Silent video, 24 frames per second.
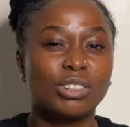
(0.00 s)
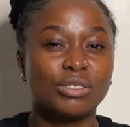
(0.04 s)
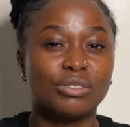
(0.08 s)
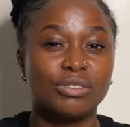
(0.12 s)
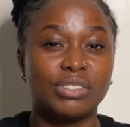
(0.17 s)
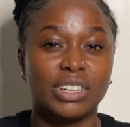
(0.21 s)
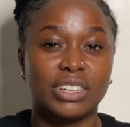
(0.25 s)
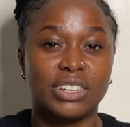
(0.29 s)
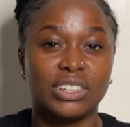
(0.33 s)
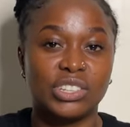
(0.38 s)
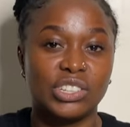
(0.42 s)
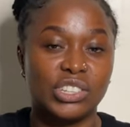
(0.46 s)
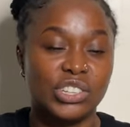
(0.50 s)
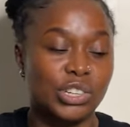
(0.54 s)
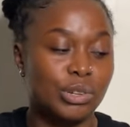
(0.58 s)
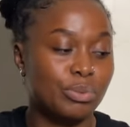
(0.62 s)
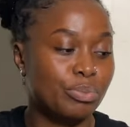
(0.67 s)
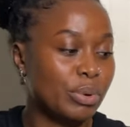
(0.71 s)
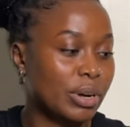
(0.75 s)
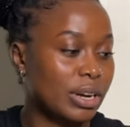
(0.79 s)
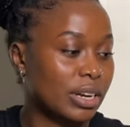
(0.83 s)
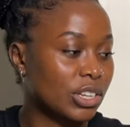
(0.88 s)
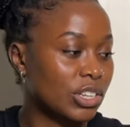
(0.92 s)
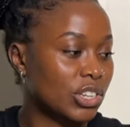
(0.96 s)
very cheap
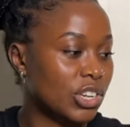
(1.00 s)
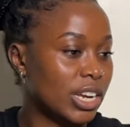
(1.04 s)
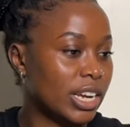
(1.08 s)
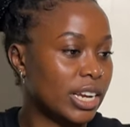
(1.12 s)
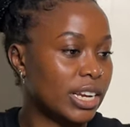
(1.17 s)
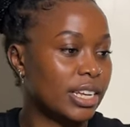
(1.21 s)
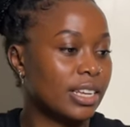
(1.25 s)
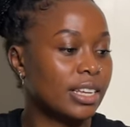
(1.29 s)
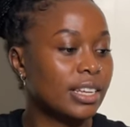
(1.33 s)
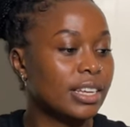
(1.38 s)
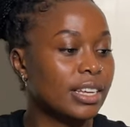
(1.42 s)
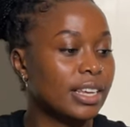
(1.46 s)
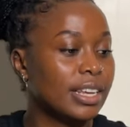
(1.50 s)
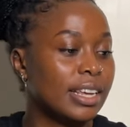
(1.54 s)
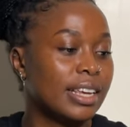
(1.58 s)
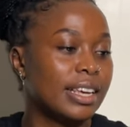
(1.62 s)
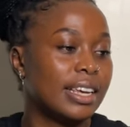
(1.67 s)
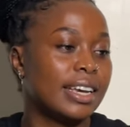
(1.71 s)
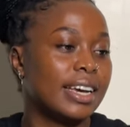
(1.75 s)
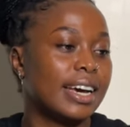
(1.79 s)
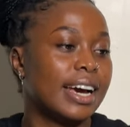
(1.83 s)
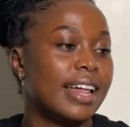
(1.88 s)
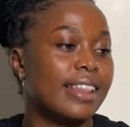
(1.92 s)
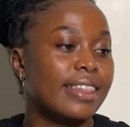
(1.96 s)
actually.
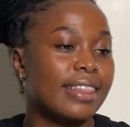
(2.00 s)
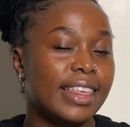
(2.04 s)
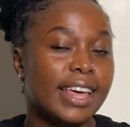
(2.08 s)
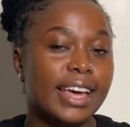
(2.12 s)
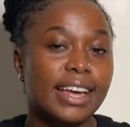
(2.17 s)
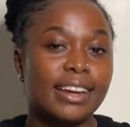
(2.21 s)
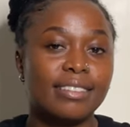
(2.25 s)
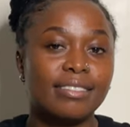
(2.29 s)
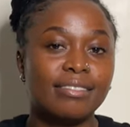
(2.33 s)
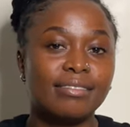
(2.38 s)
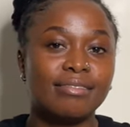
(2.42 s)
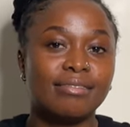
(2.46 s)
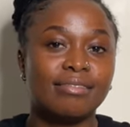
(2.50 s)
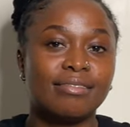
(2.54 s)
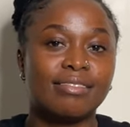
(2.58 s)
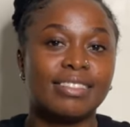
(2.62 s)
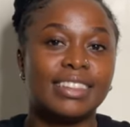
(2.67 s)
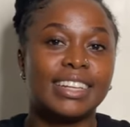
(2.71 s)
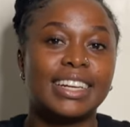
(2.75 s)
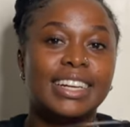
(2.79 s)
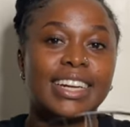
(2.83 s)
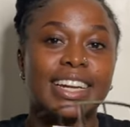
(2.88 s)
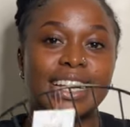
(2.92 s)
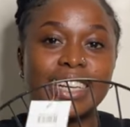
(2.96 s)
And then
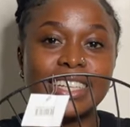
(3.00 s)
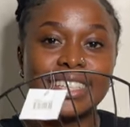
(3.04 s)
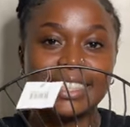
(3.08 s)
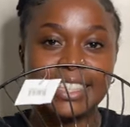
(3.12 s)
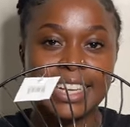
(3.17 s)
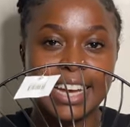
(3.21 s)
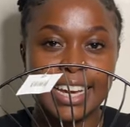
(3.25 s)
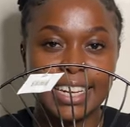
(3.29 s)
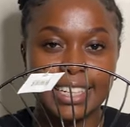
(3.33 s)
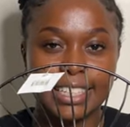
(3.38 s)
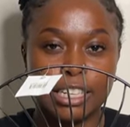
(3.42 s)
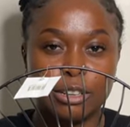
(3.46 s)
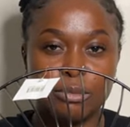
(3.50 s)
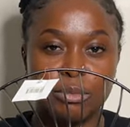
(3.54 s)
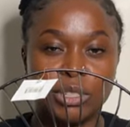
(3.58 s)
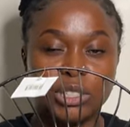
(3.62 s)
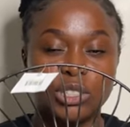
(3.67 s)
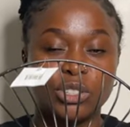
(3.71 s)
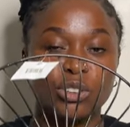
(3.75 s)
the next item is